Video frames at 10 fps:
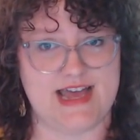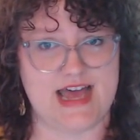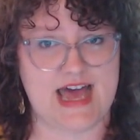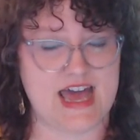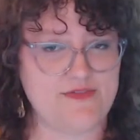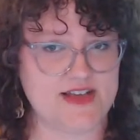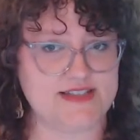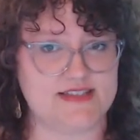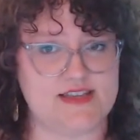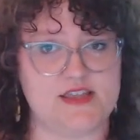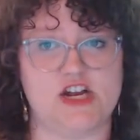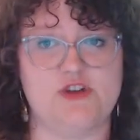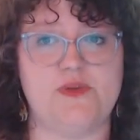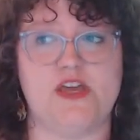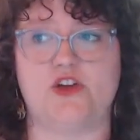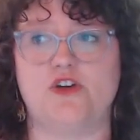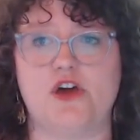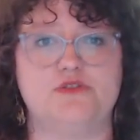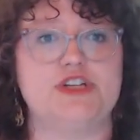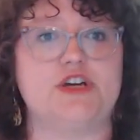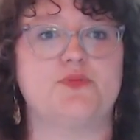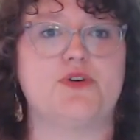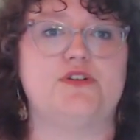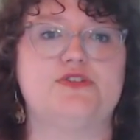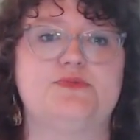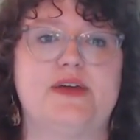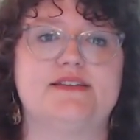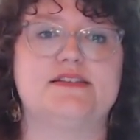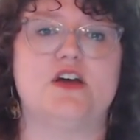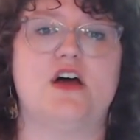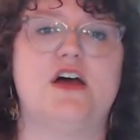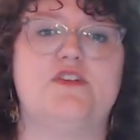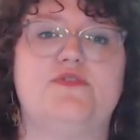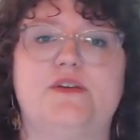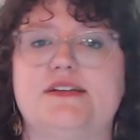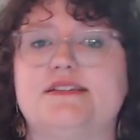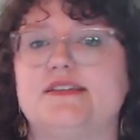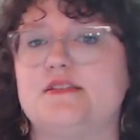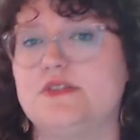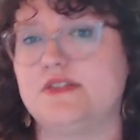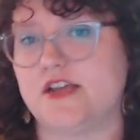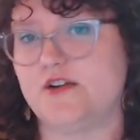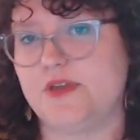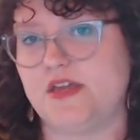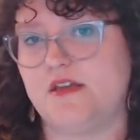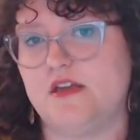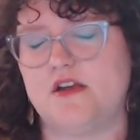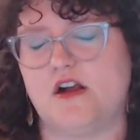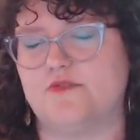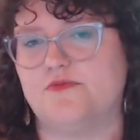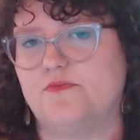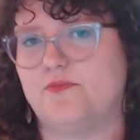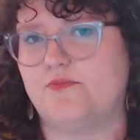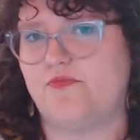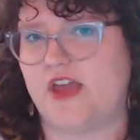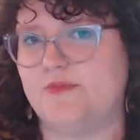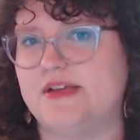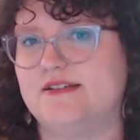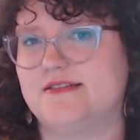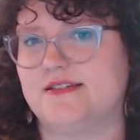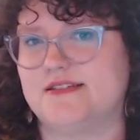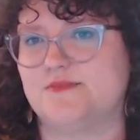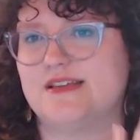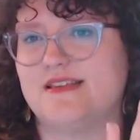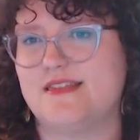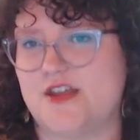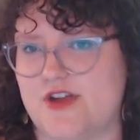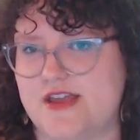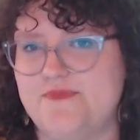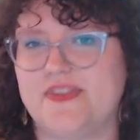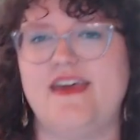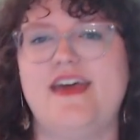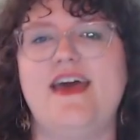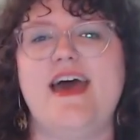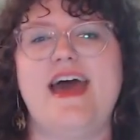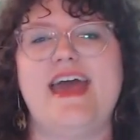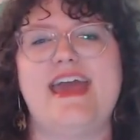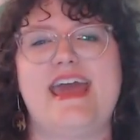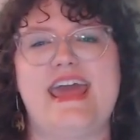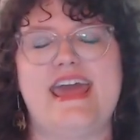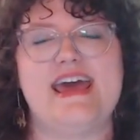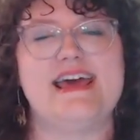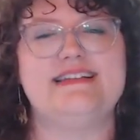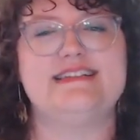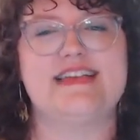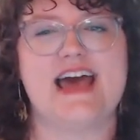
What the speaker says: IFS is a therapy and coaching approach based on family systems therapy or family systems theory. And